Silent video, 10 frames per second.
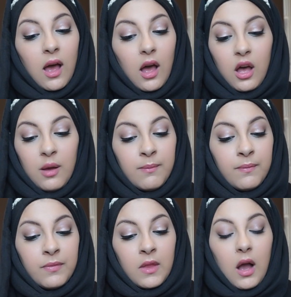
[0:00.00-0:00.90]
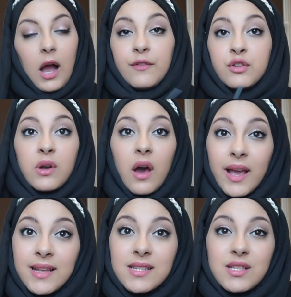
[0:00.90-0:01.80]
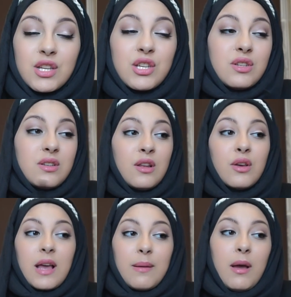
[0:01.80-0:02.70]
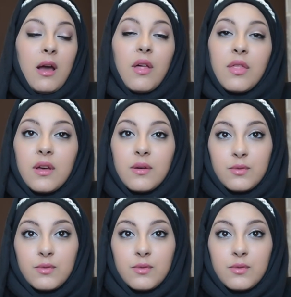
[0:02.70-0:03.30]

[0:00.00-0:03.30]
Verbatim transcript: I've tried to look at my other,